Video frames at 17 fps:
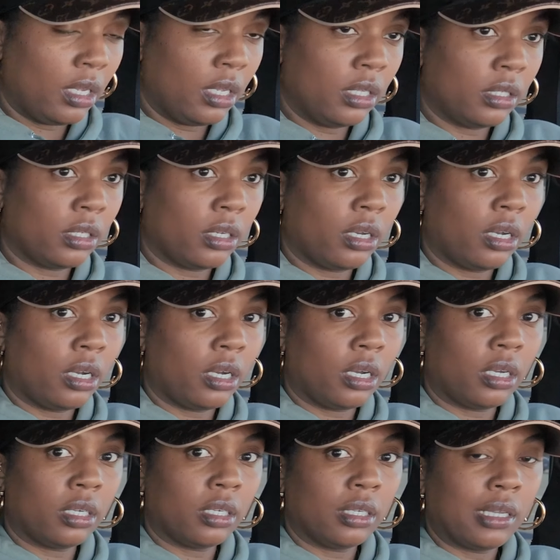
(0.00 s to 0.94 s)
these
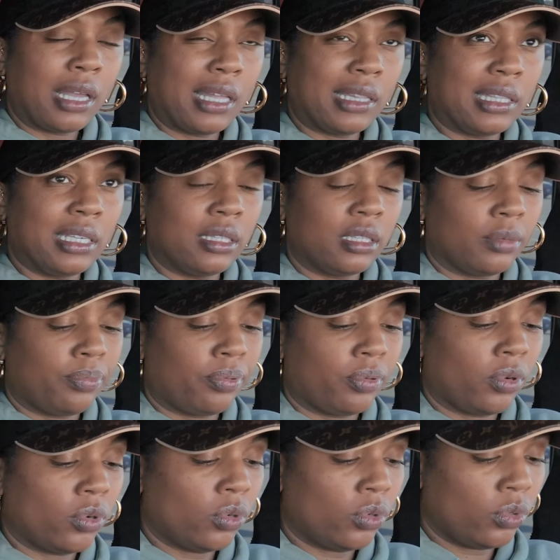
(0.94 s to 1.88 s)
are, I think, the
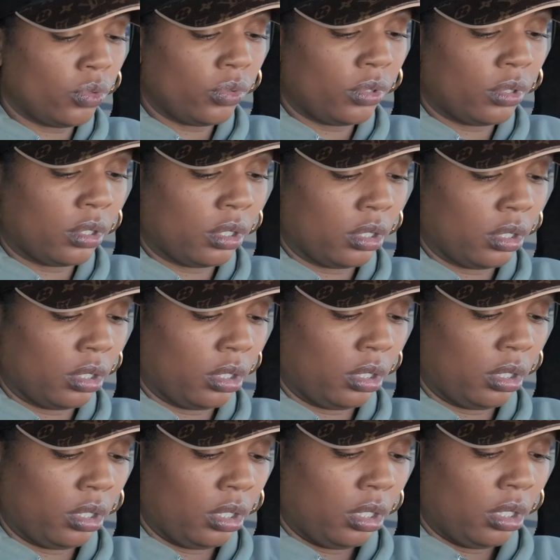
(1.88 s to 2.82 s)
Pros.
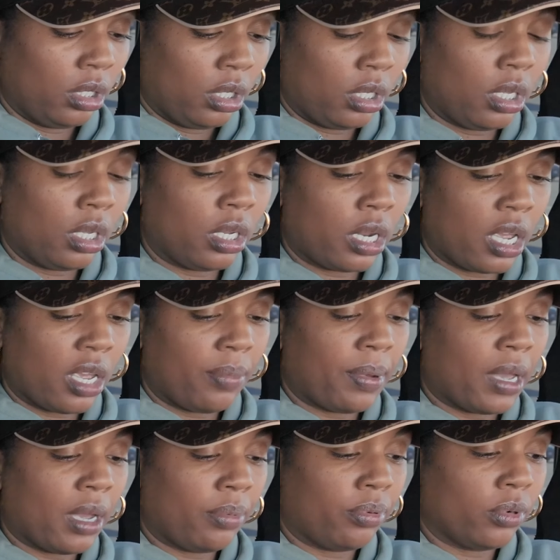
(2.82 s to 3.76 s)
Yeah, the
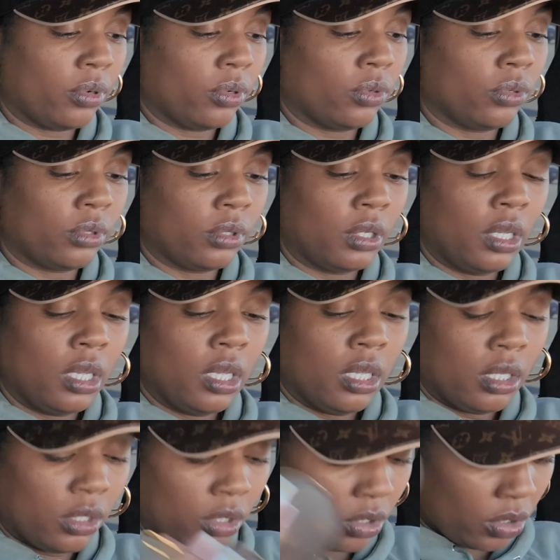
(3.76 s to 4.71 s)
AirPod Pros.
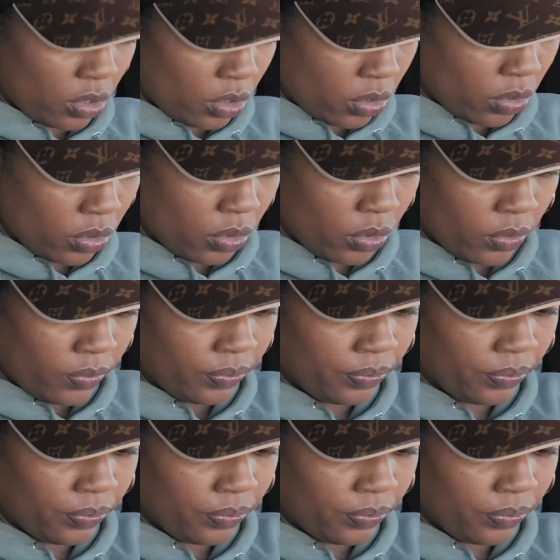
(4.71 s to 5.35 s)
So